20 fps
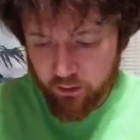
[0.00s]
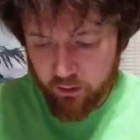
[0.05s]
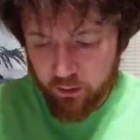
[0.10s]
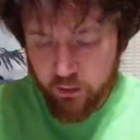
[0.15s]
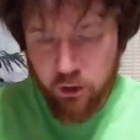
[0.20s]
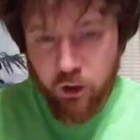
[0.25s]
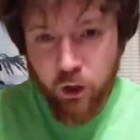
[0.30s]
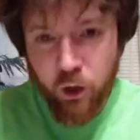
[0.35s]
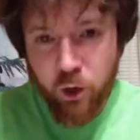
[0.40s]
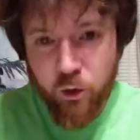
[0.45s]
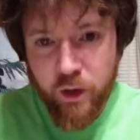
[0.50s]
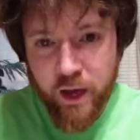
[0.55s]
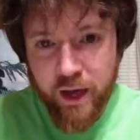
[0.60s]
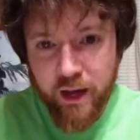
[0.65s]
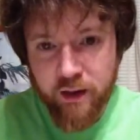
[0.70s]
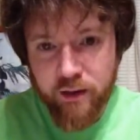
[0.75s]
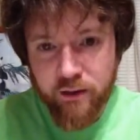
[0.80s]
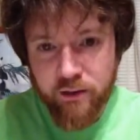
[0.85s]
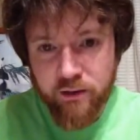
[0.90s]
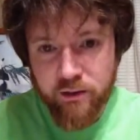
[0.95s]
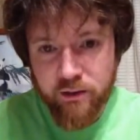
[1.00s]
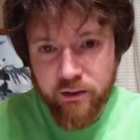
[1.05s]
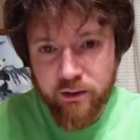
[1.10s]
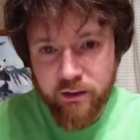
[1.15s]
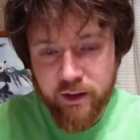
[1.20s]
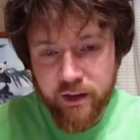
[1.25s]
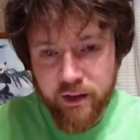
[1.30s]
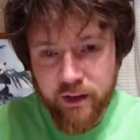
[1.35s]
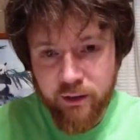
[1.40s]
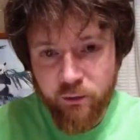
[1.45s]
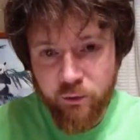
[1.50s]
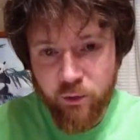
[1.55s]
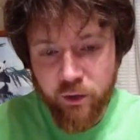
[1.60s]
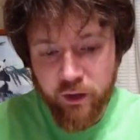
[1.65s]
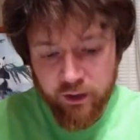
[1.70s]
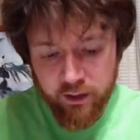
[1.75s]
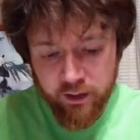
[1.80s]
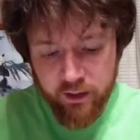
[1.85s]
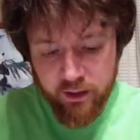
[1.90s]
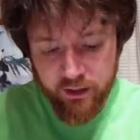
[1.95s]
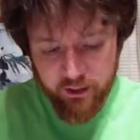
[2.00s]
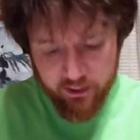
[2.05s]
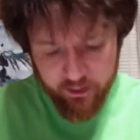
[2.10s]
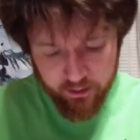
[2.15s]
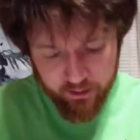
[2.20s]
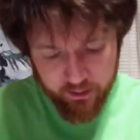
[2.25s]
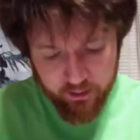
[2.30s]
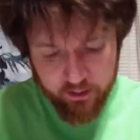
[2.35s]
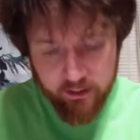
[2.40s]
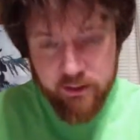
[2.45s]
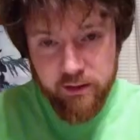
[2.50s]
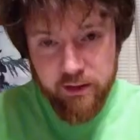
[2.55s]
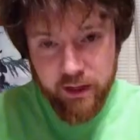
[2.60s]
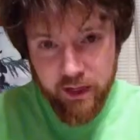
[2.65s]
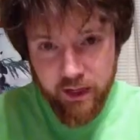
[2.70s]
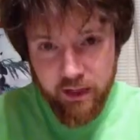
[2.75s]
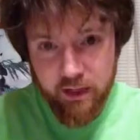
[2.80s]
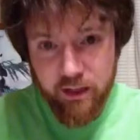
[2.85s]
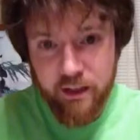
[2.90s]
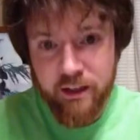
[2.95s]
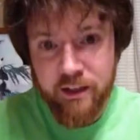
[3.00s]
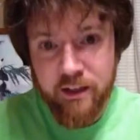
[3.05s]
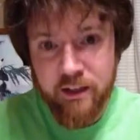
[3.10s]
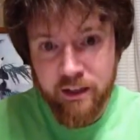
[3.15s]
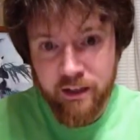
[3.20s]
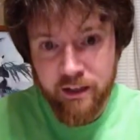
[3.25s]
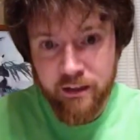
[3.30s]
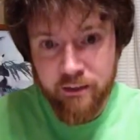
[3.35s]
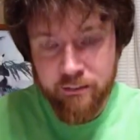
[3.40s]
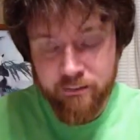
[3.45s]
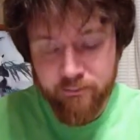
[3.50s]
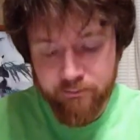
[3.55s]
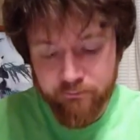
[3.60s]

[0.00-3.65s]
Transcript: Slow down and really take it in.